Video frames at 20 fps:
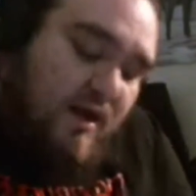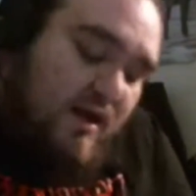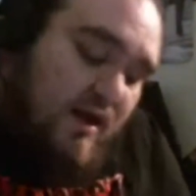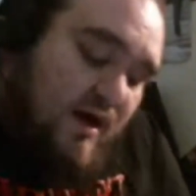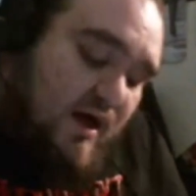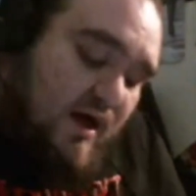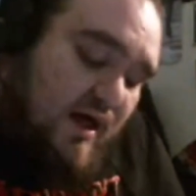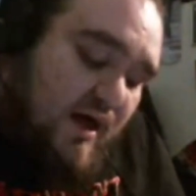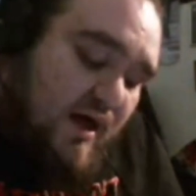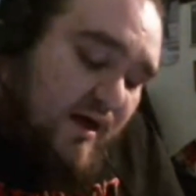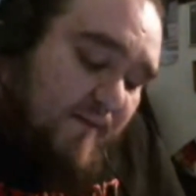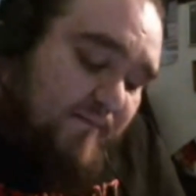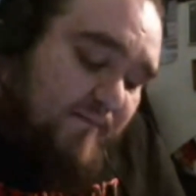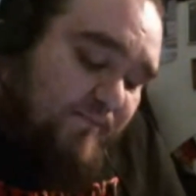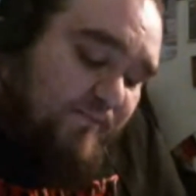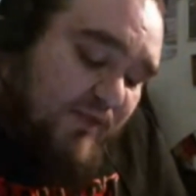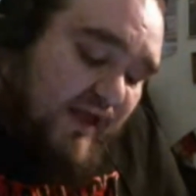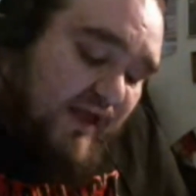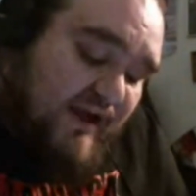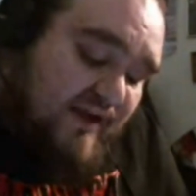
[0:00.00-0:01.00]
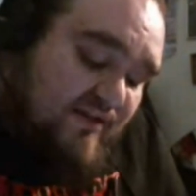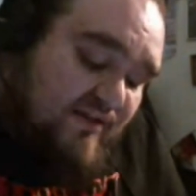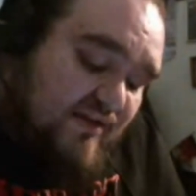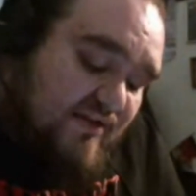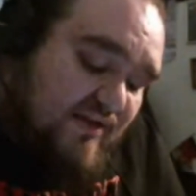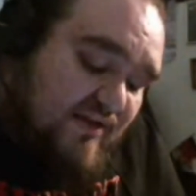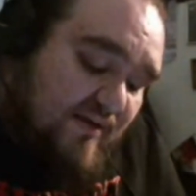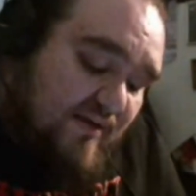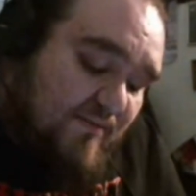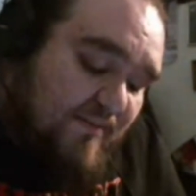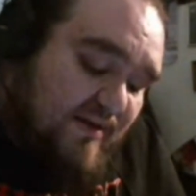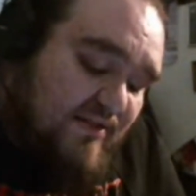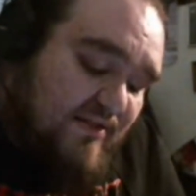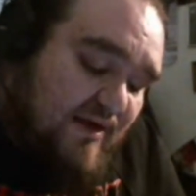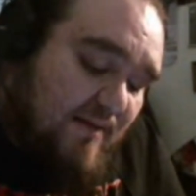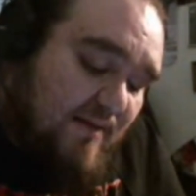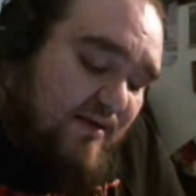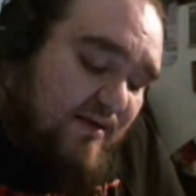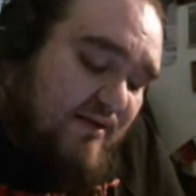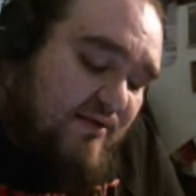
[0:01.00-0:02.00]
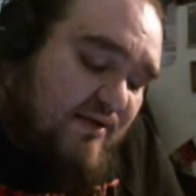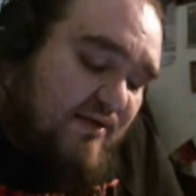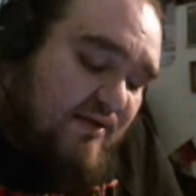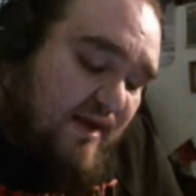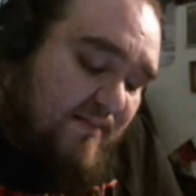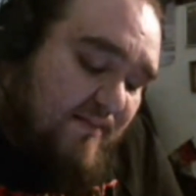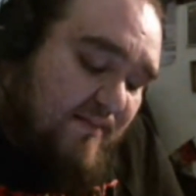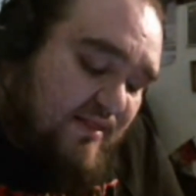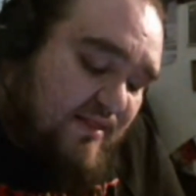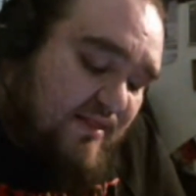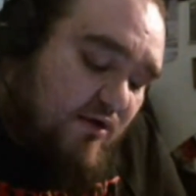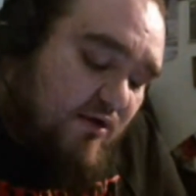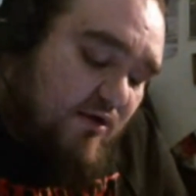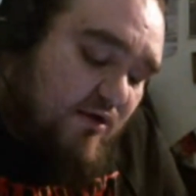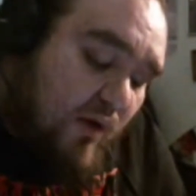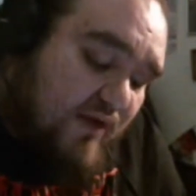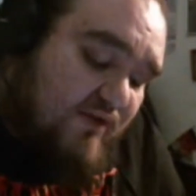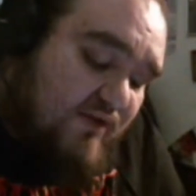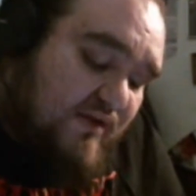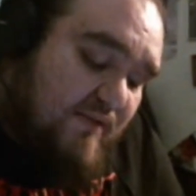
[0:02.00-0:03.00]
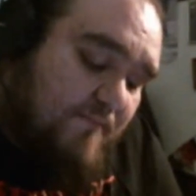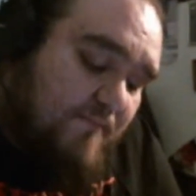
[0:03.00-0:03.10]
Like I said, segment by segment, there was